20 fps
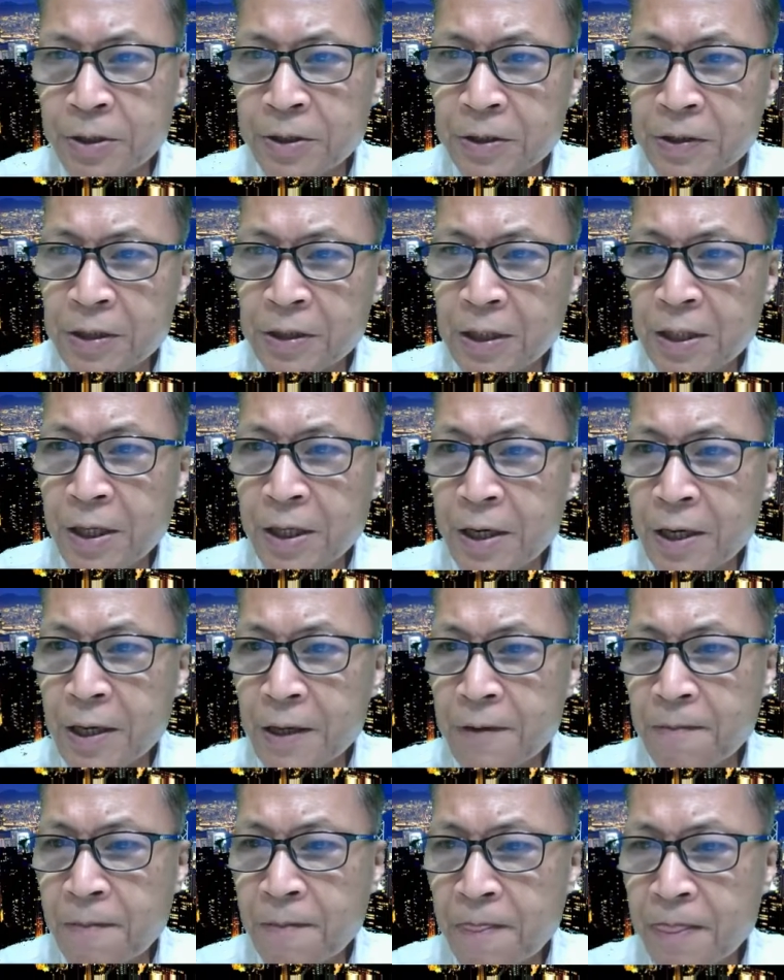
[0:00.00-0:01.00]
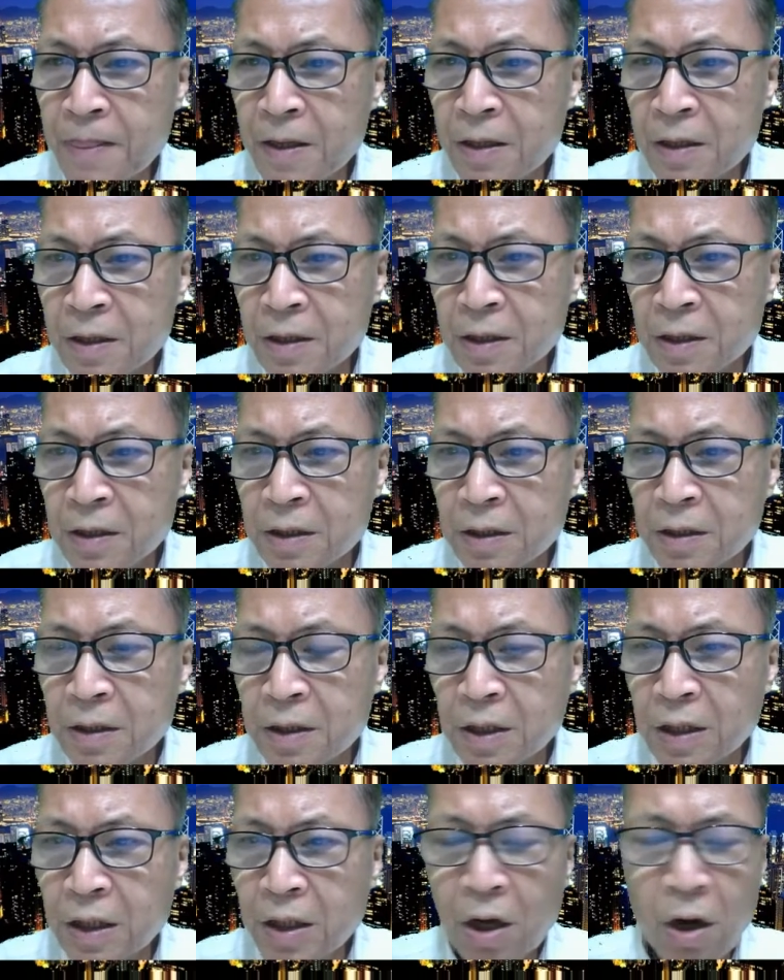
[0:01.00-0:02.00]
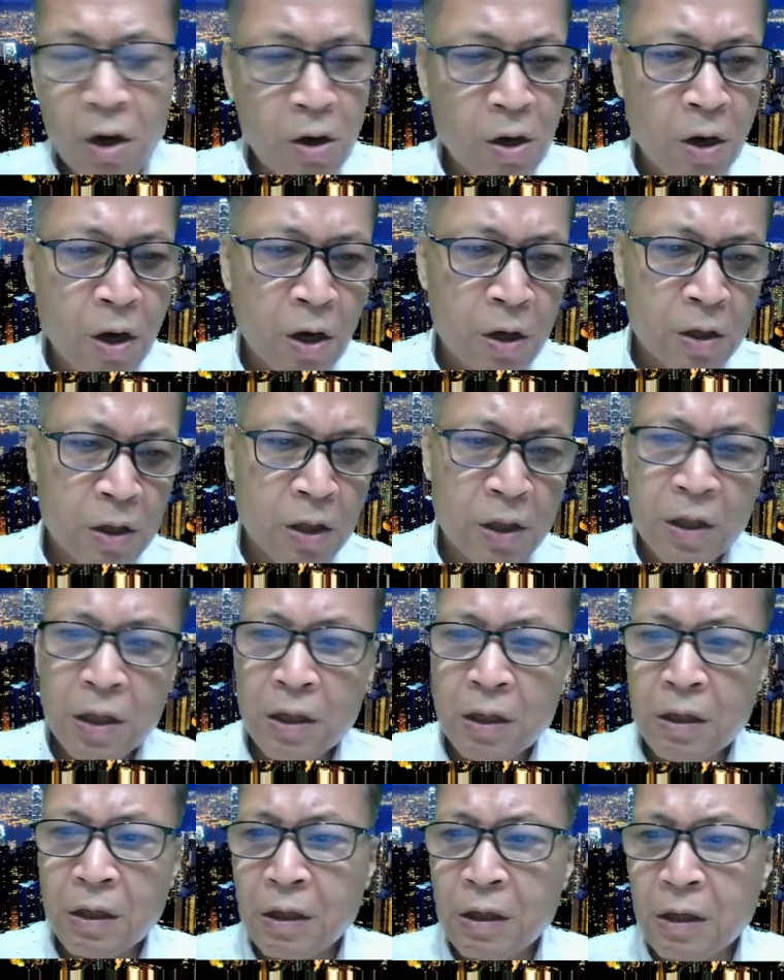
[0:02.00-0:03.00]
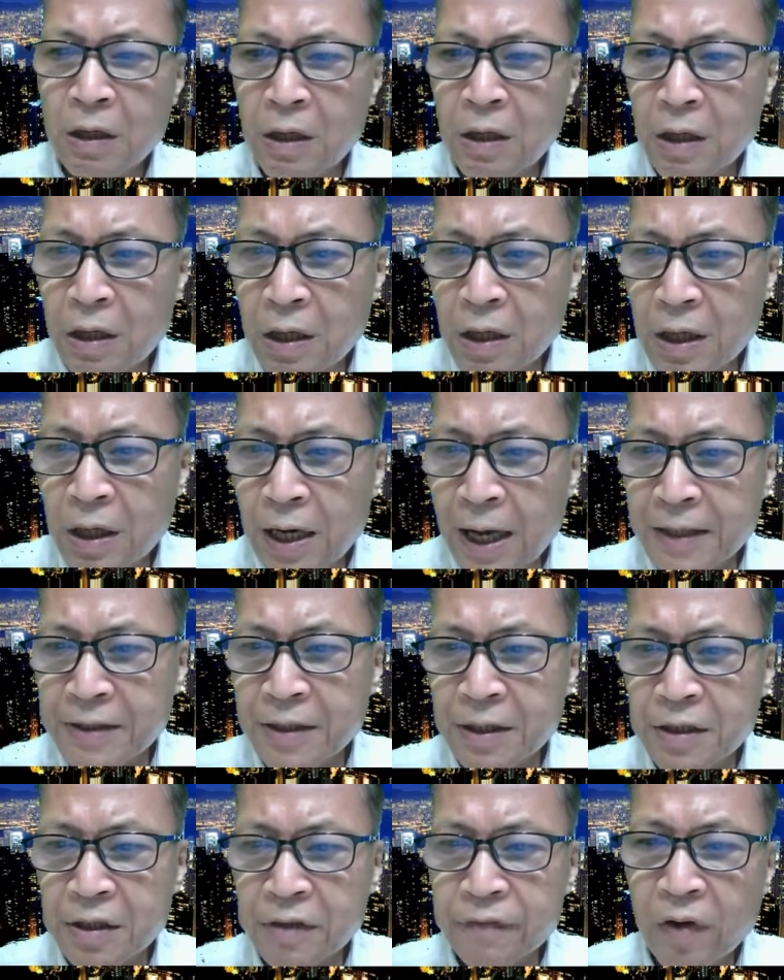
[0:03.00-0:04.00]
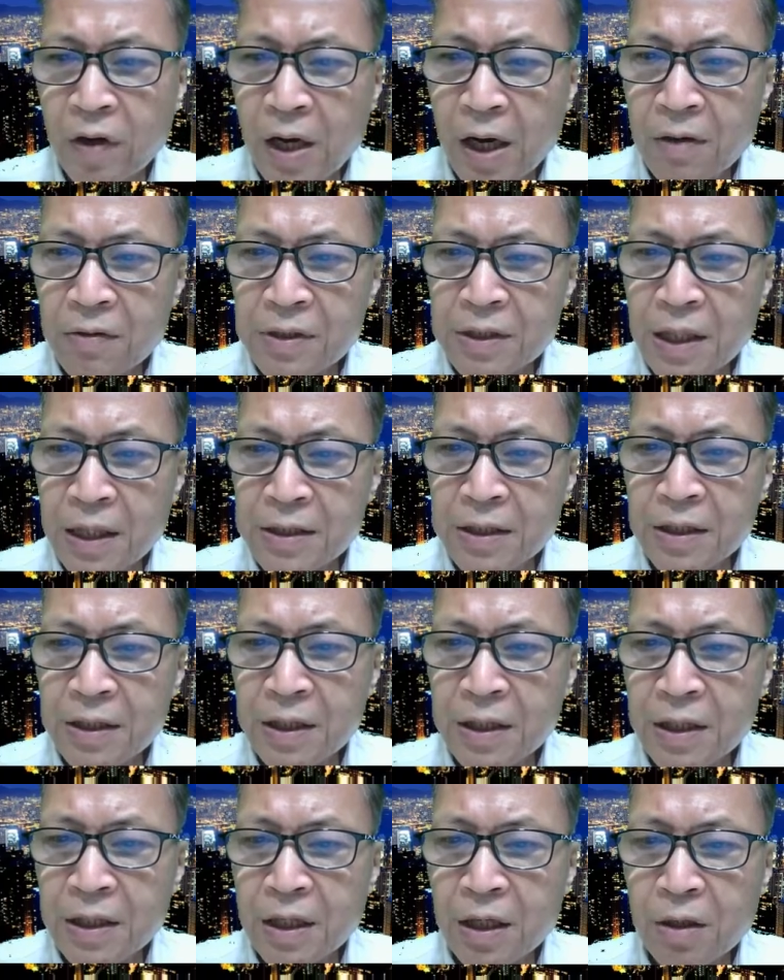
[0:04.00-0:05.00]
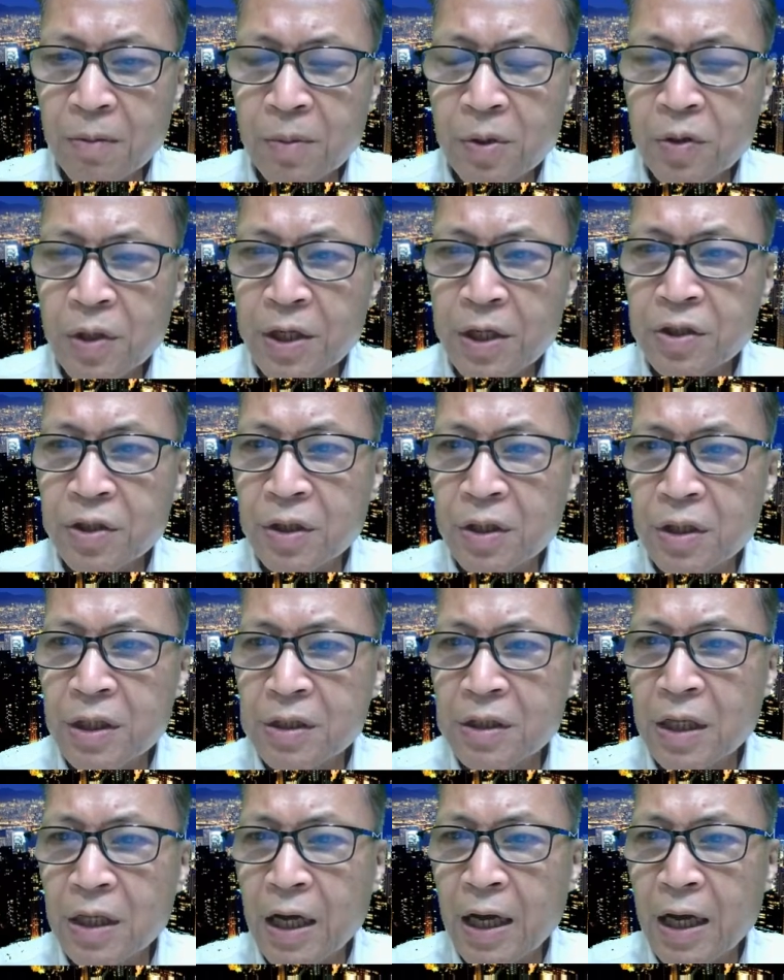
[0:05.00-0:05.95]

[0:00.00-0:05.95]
You see here. In Hong Kong, the license for outside sitting accommodation is